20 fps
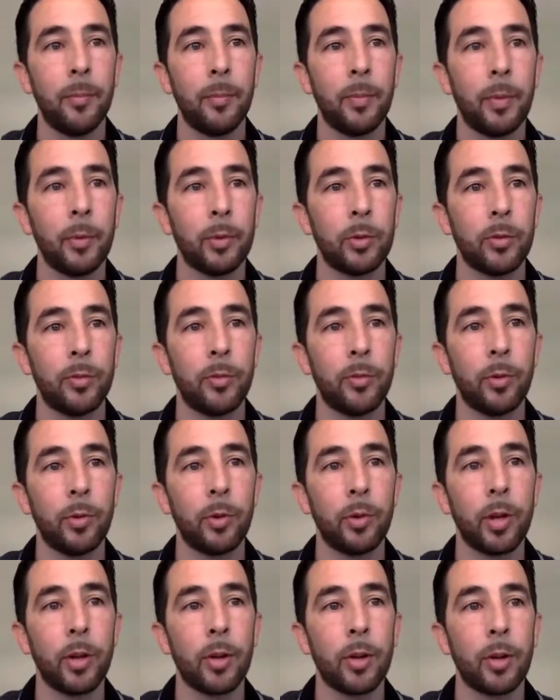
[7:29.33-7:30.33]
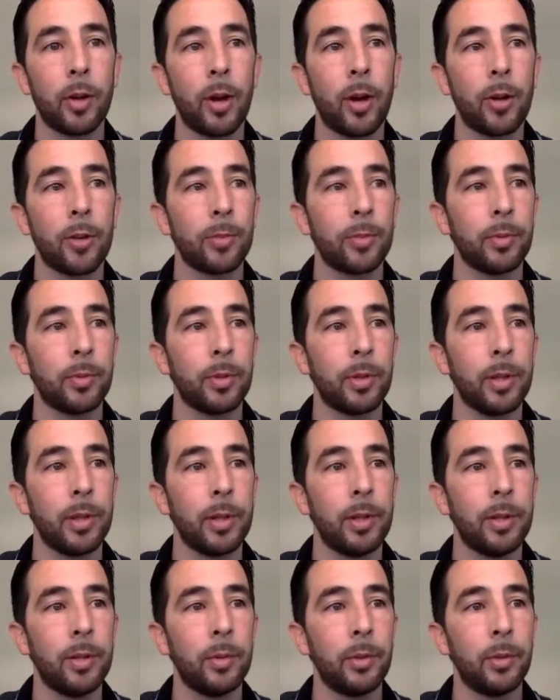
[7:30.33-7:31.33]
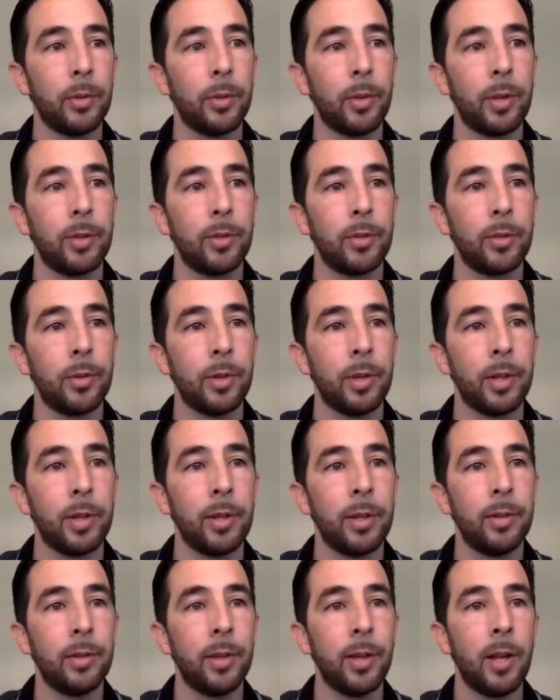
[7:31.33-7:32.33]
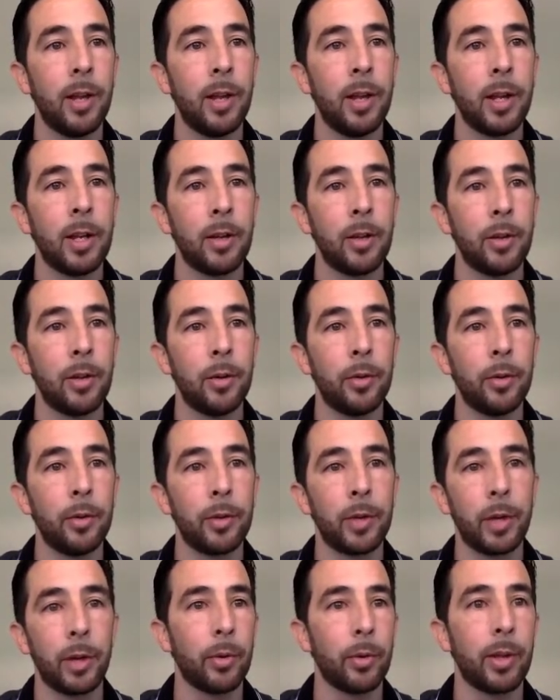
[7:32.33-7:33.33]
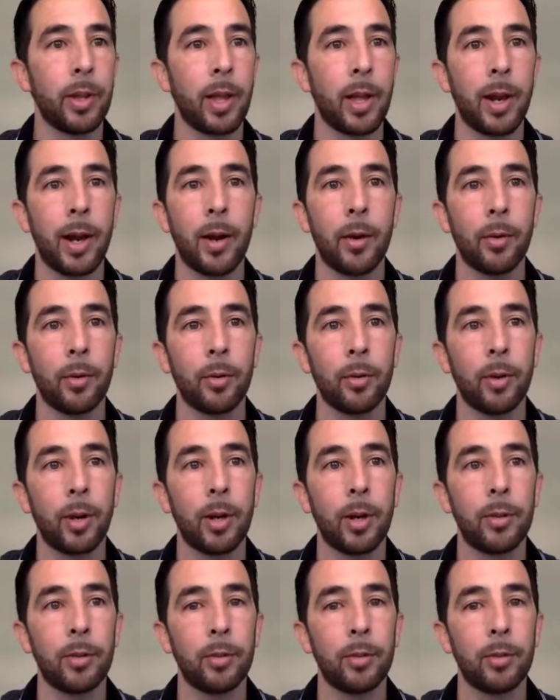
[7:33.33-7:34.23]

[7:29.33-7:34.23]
with the $400 cost per lead, with only 2 leads, they'll get rid of that hour, right?